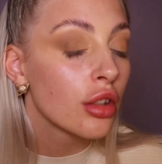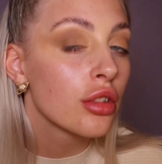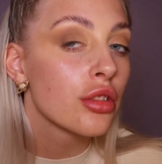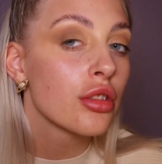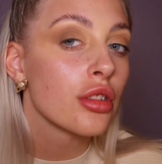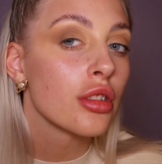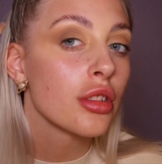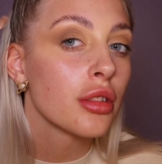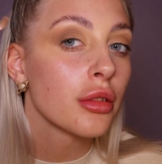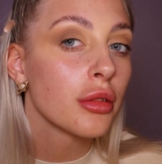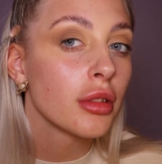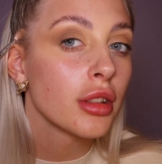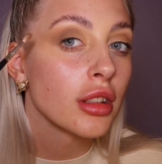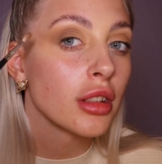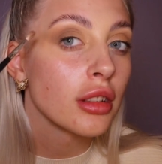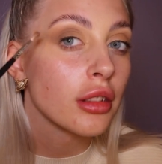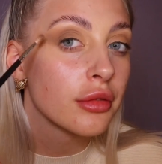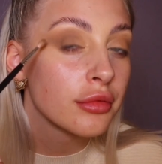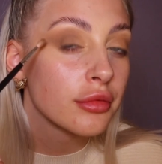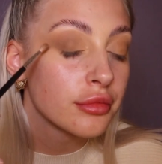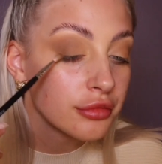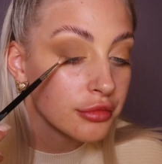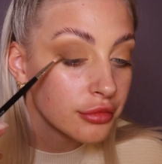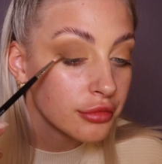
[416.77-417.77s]
Do you know what?
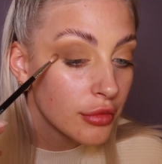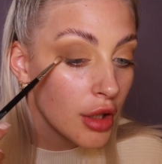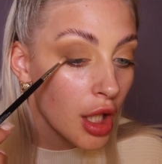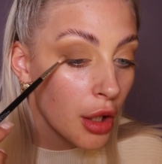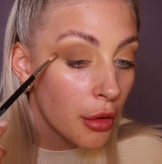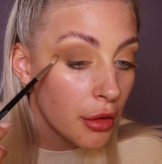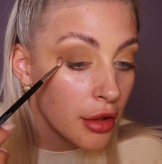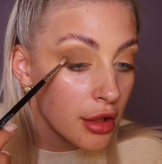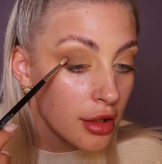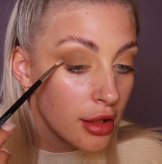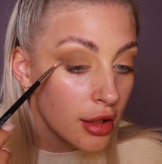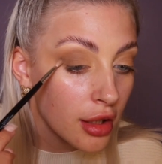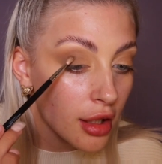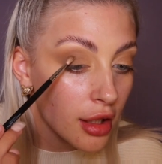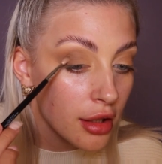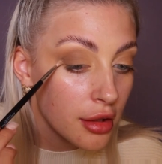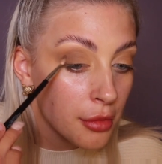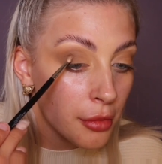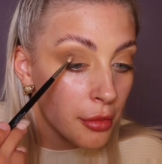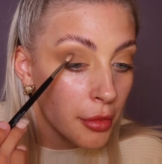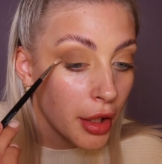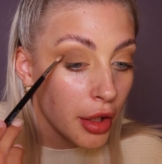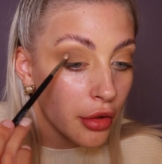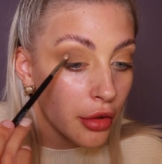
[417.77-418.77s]
I went to get
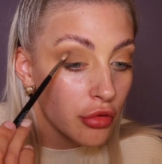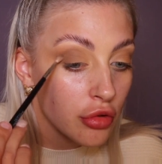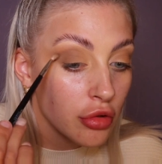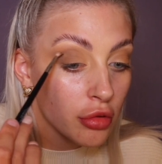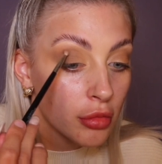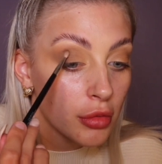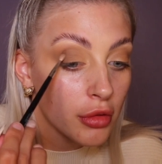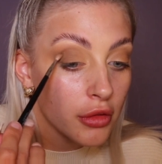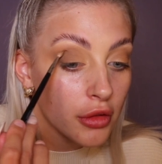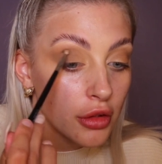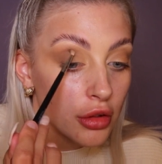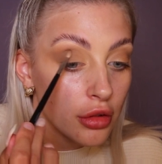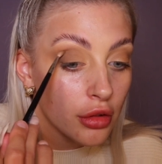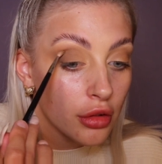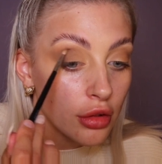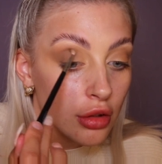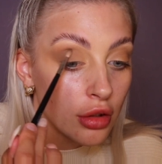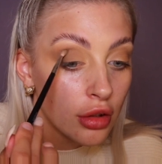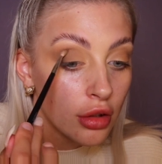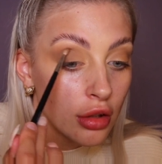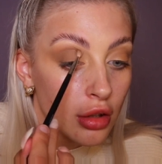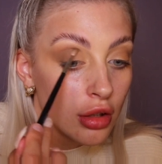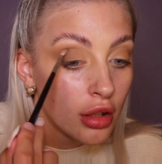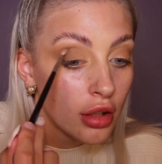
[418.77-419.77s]
some petrol
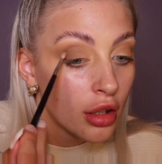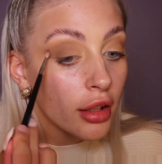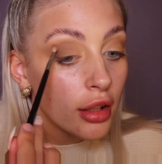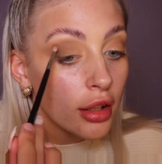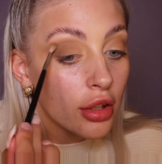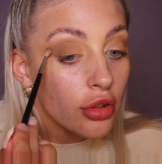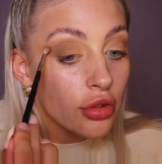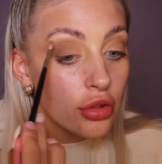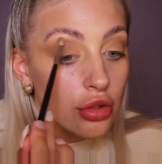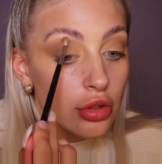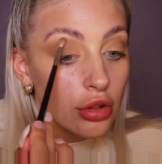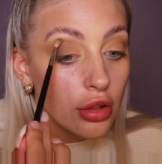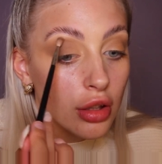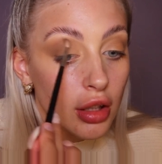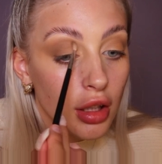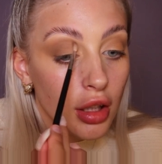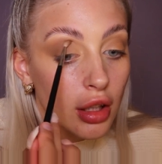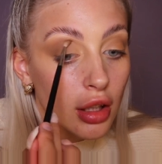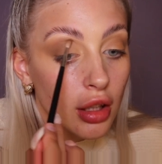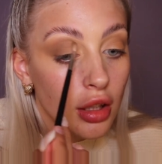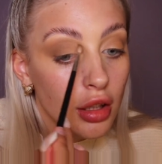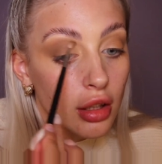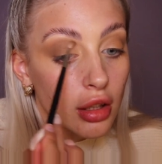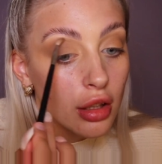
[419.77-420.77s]
before.
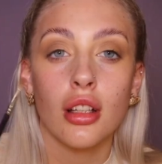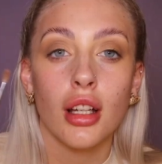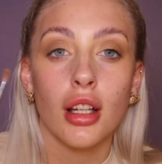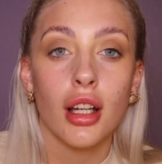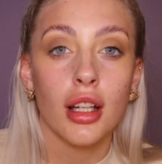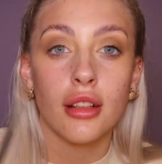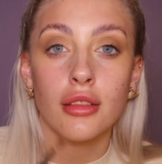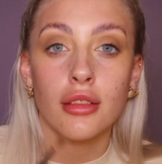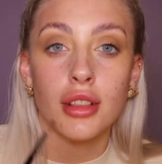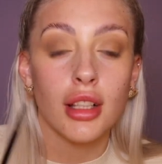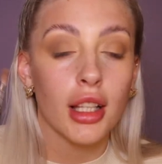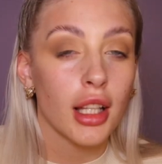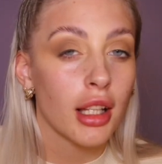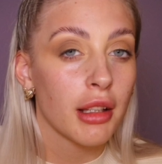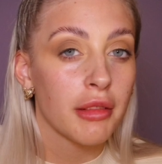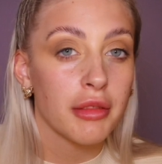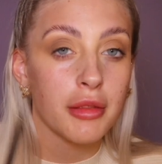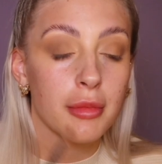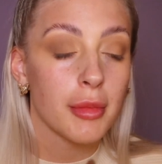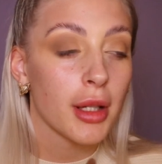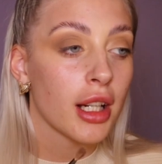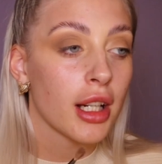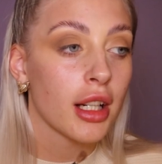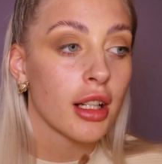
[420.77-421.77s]
Literally, I haven't
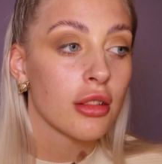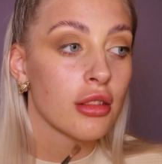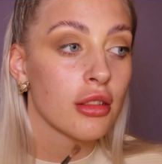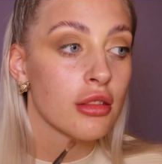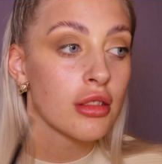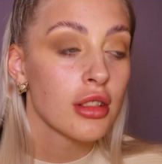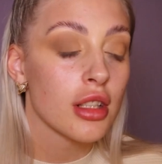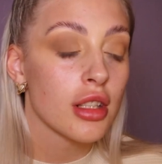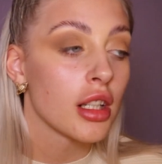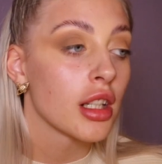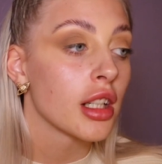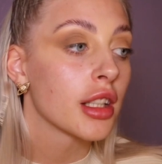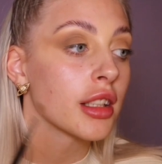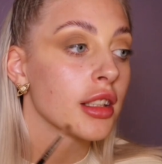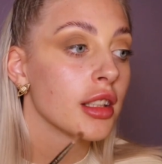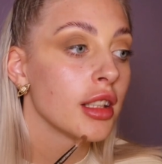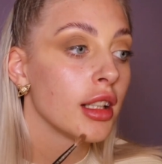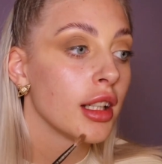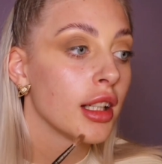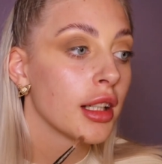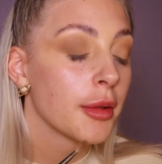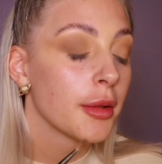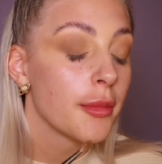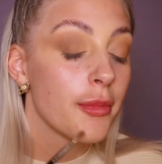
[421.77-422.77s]
left my house
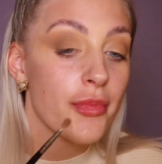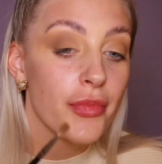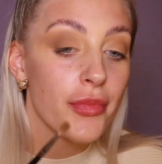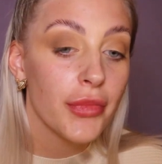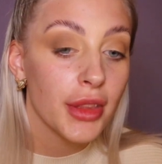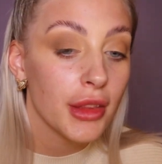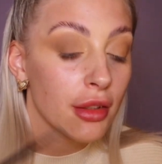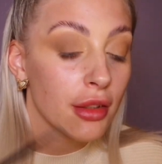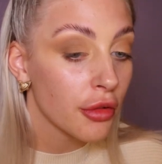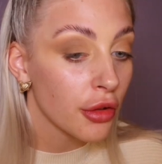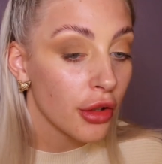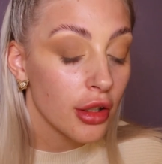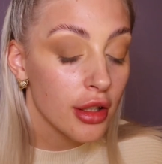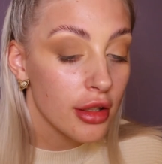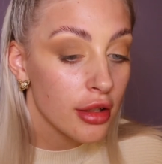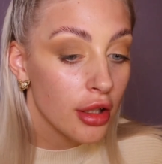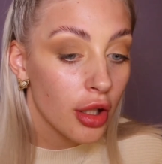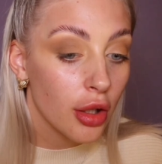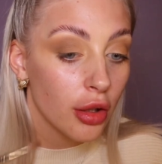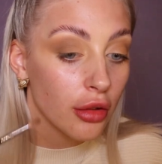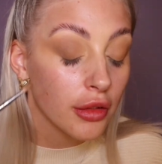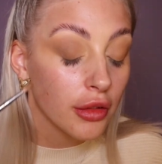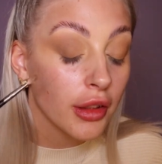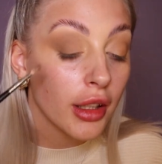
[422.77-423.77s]
hardly for this
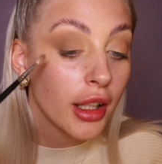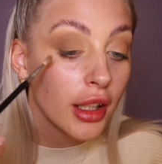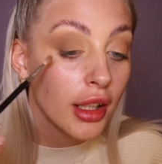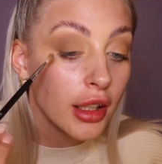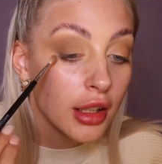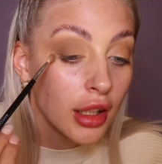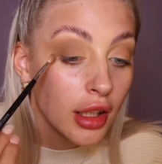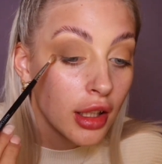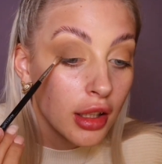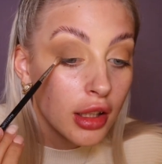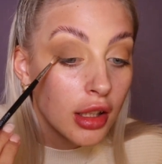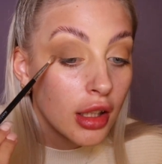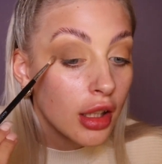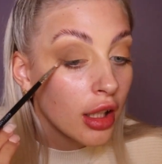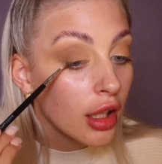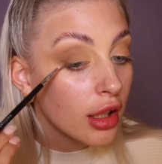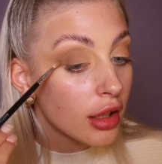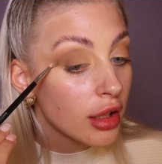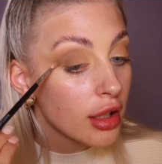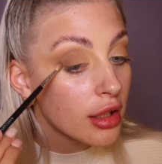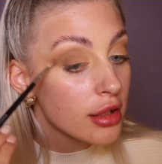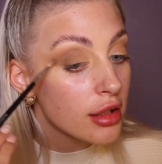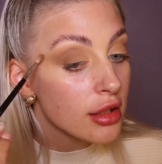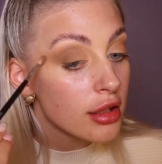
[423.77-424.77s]
whole thing.
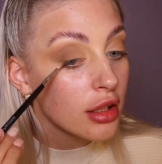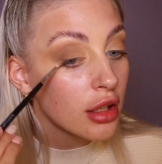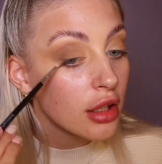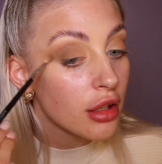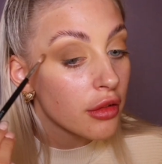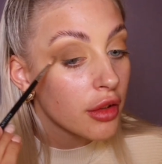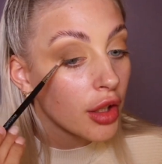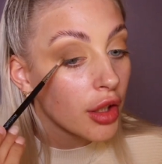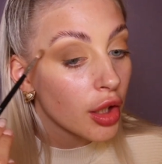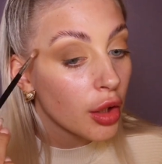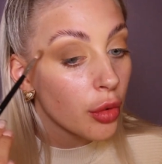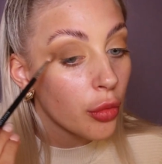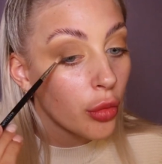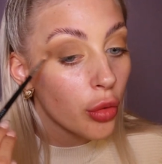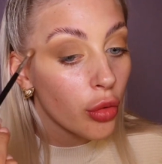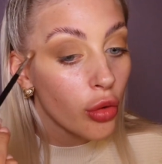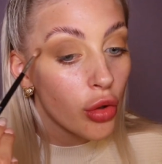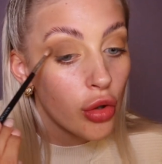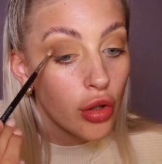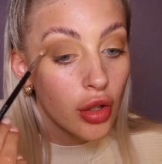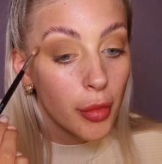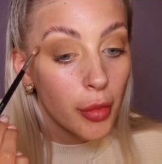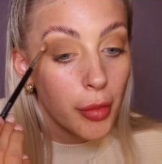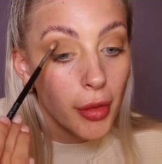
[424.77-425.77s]
Unless it's to go for like a
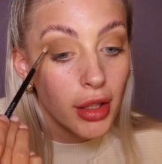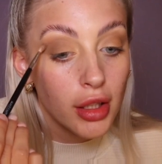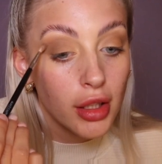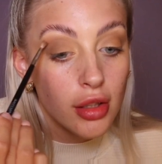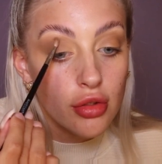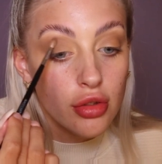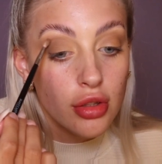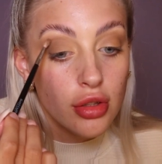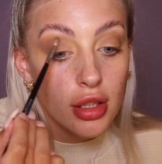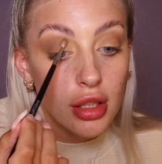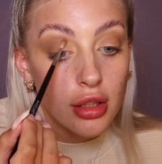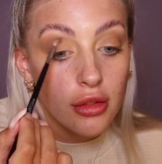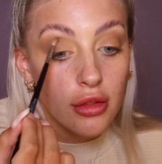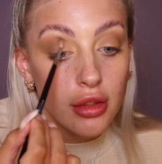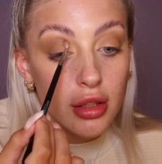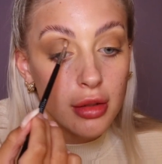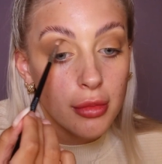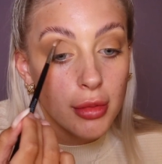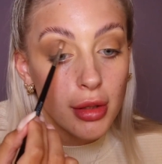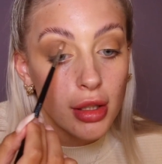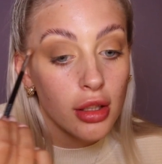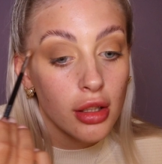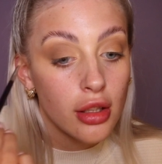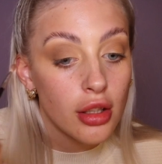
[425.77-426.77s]
walk, but I literally live in the
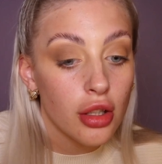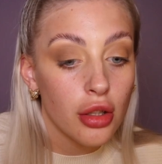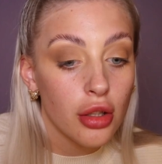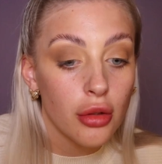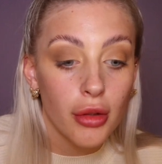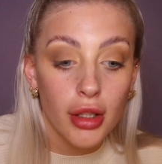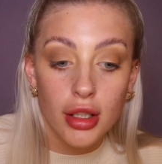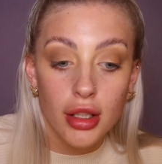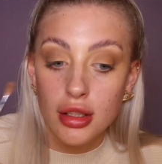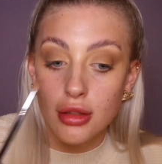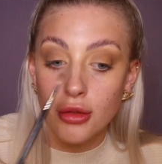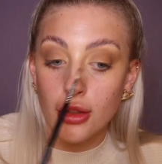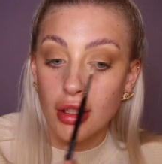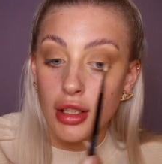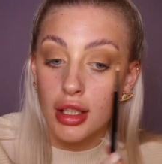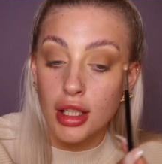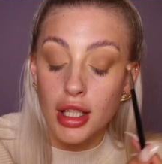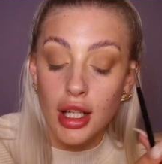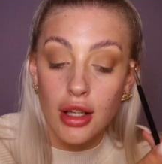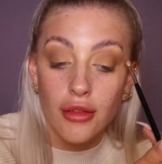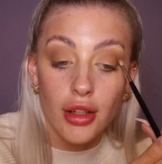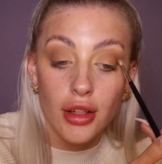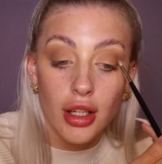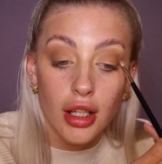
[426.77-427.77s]
middle of nowhere, so I
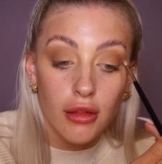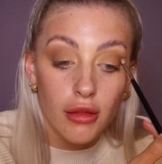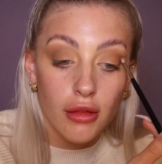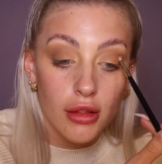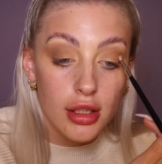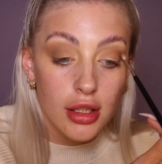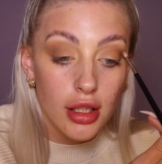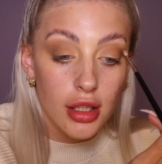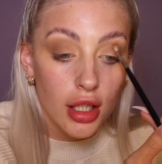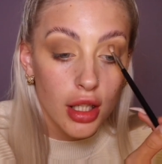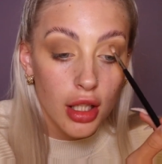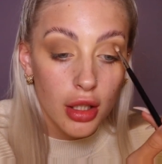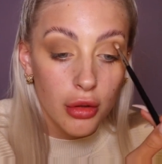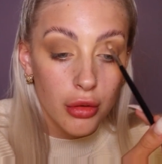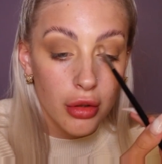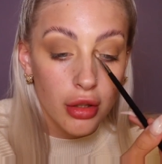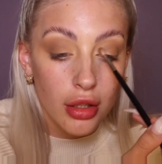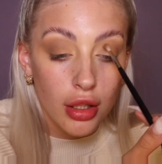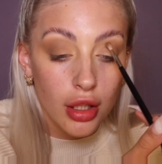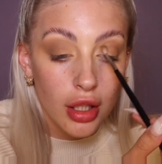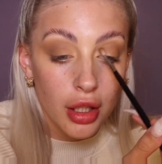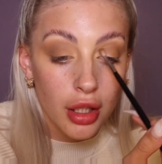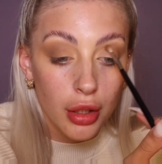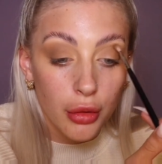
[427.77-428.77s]
never ever see
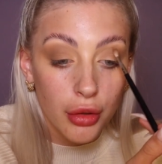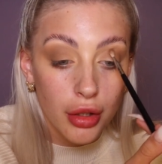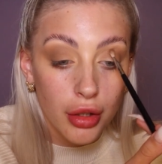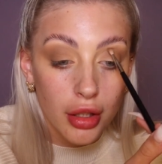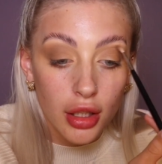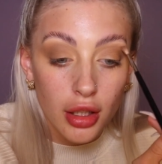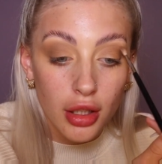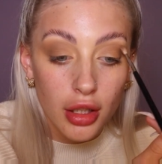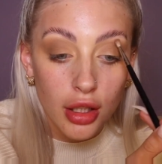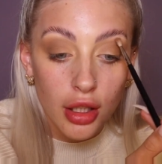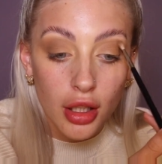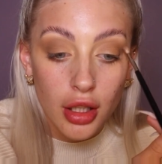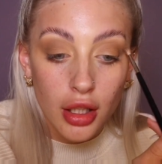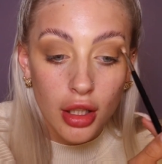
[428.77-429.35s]
anyone anyway.